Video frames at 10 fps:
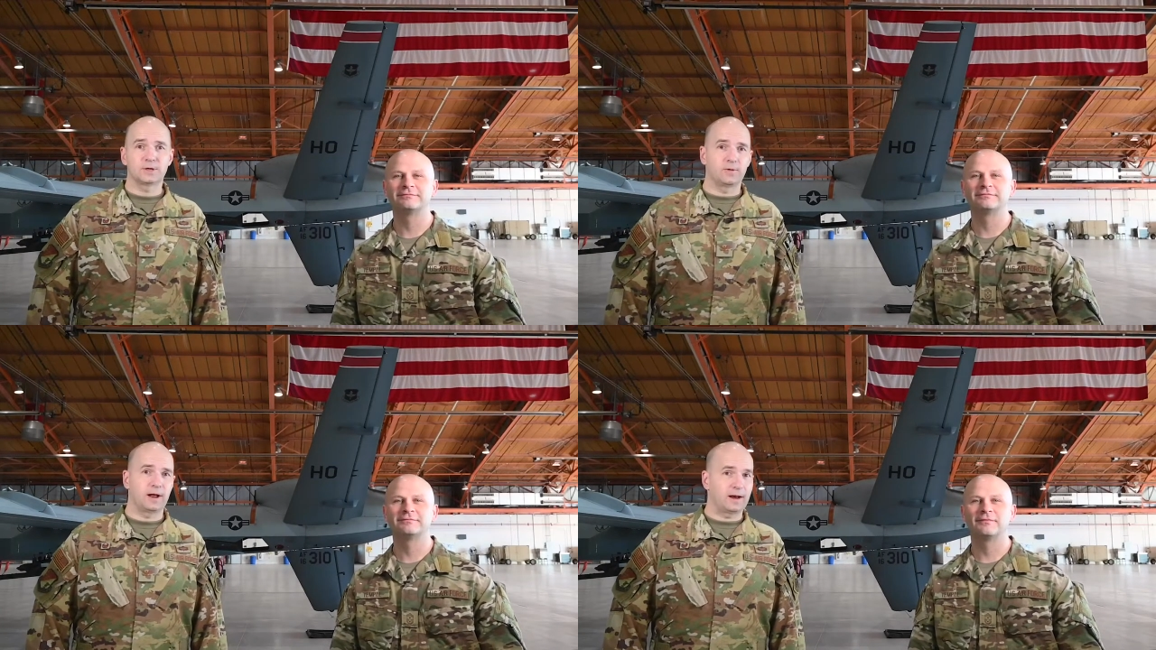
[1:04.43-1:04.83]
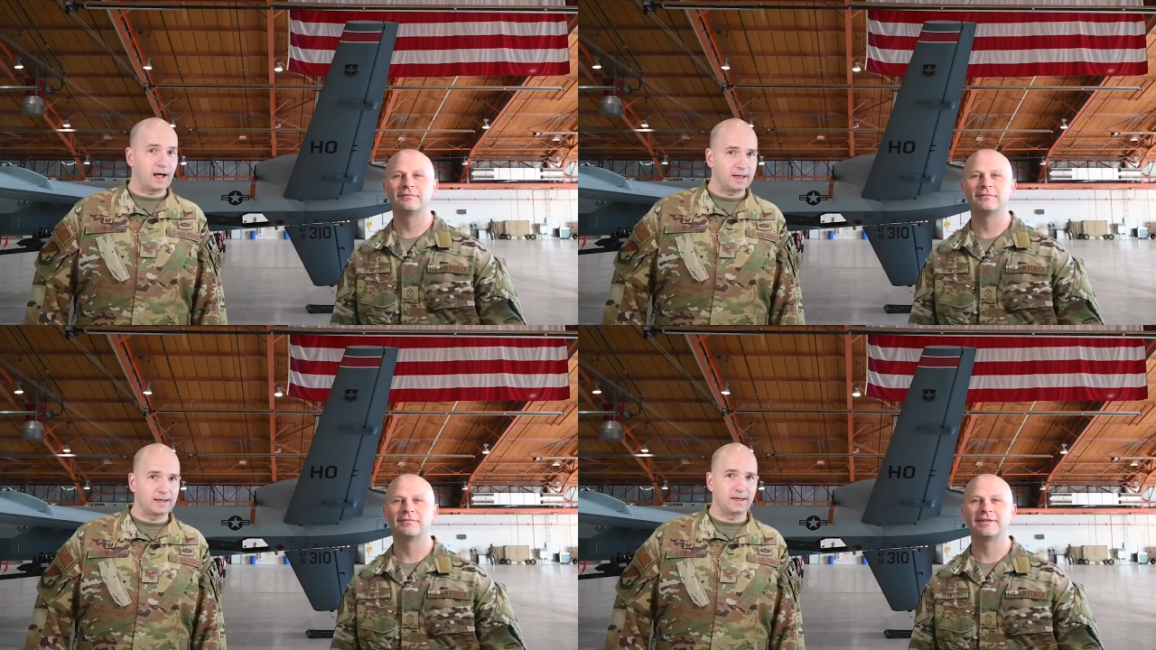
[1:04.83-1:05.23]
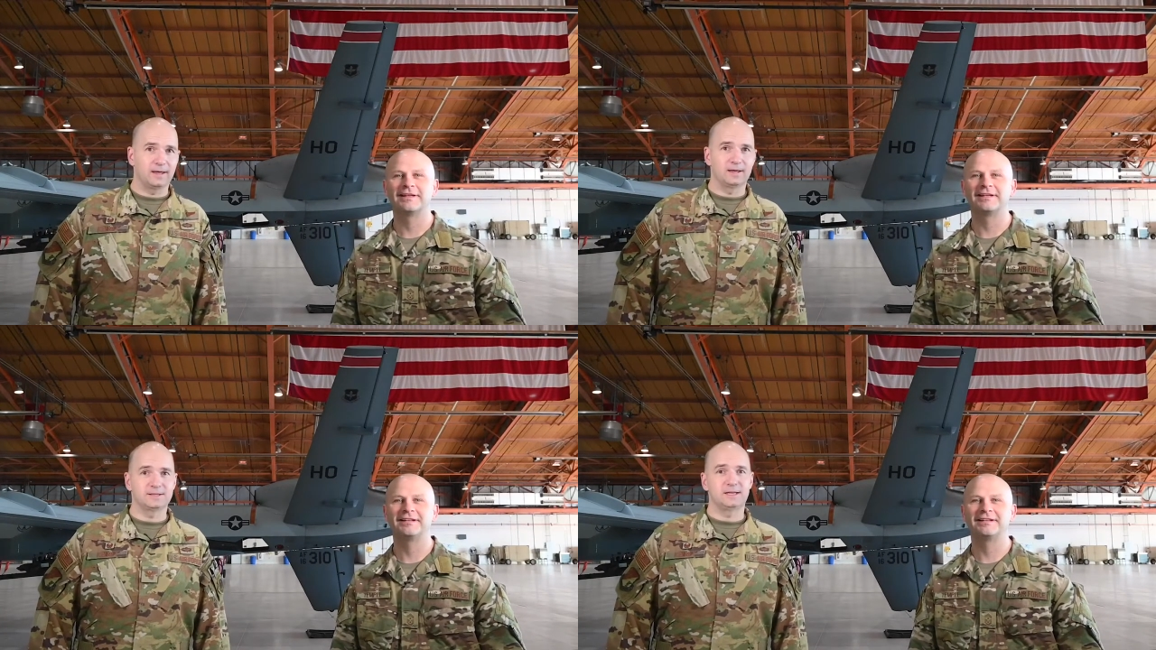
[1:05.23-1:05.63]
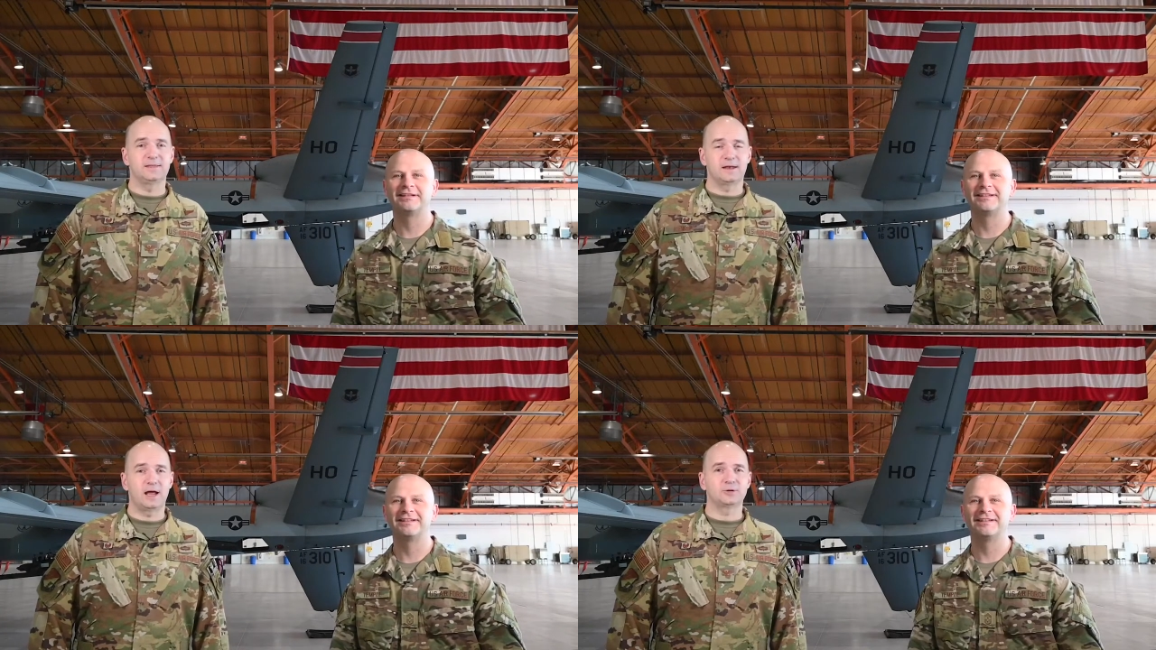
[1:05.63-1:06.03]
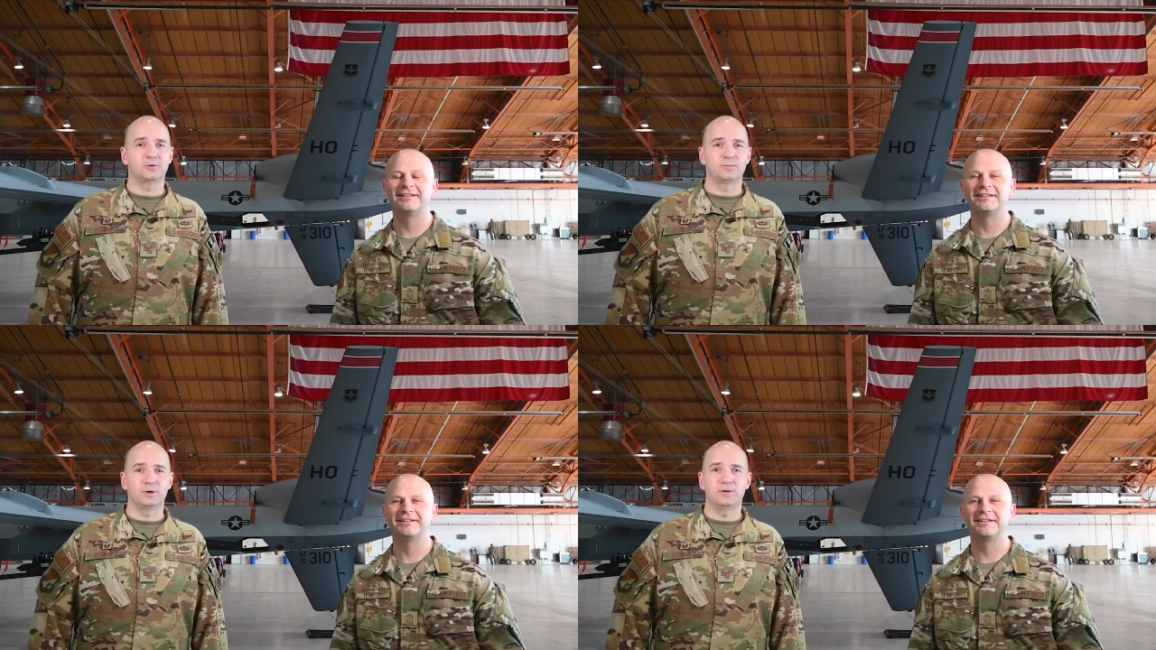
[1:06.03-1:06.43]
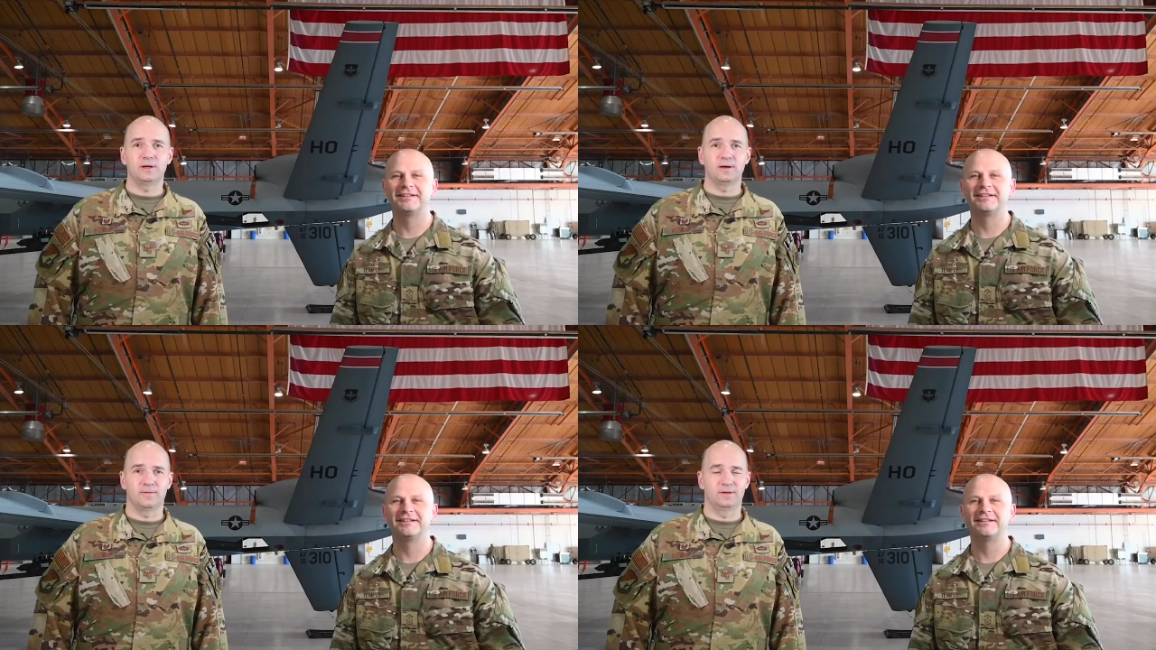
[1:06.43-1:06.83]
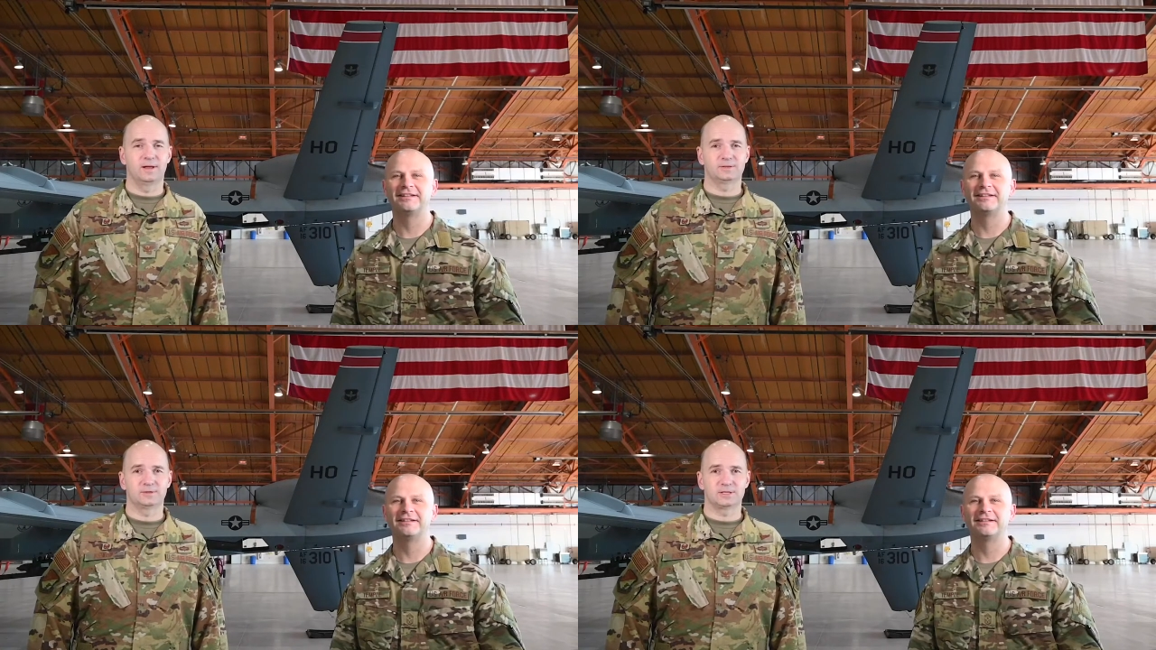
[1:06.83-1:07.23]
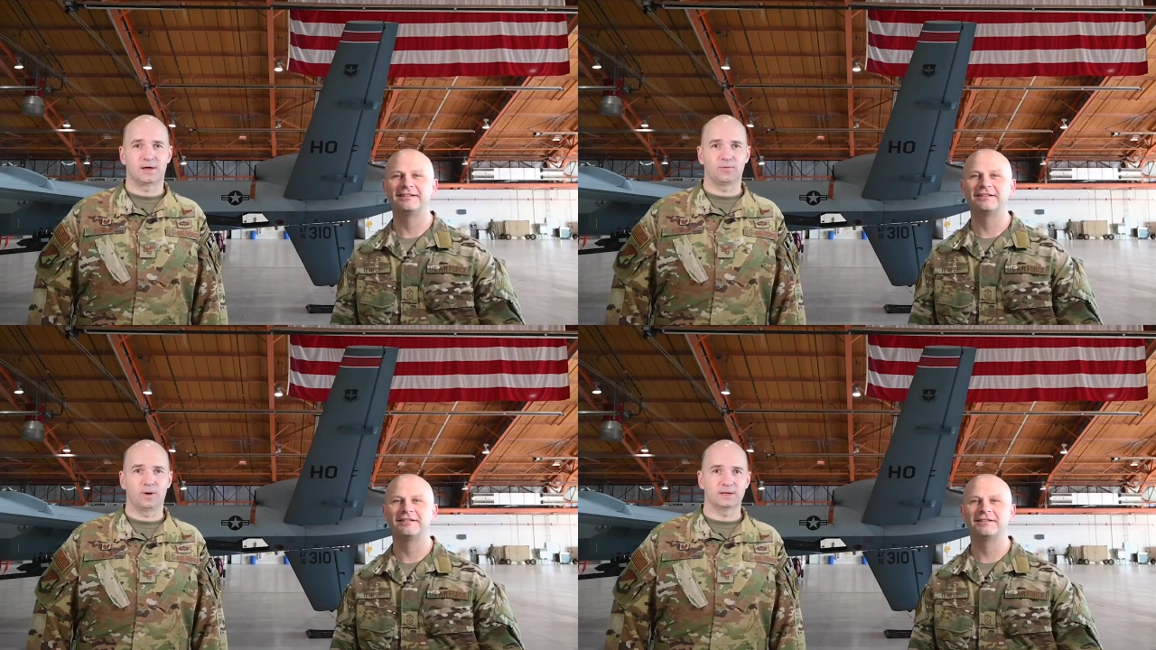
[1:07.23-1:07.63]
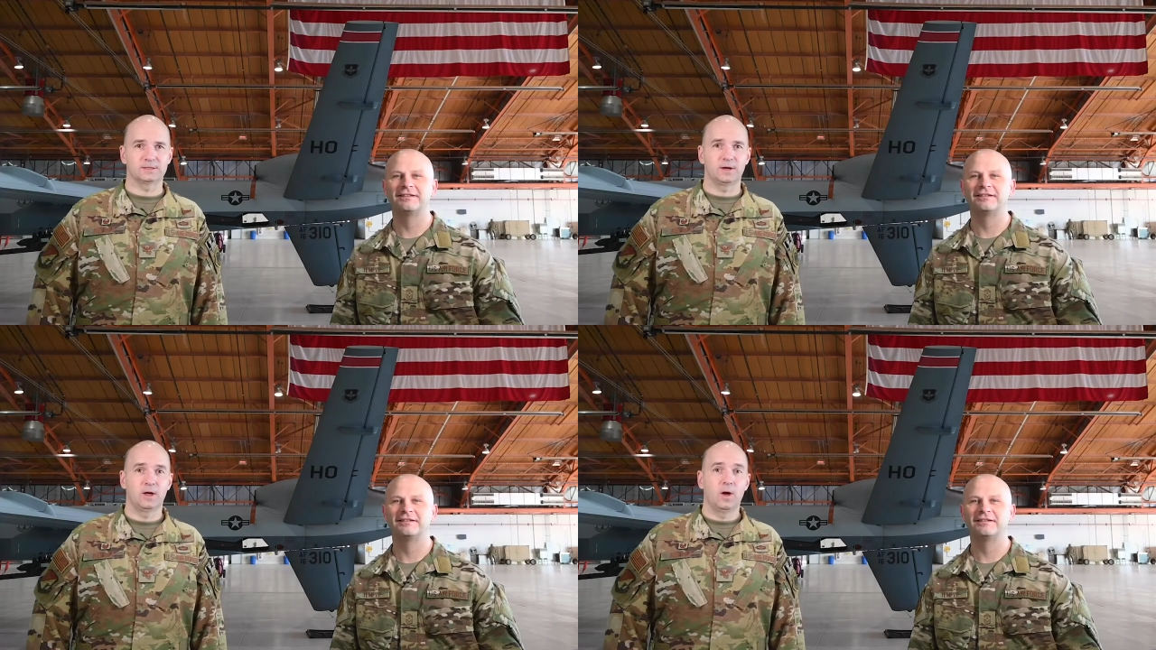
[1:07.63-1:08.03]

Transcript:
Speaker 1: going out hiking, seeing the natural beauty of the desert southwest.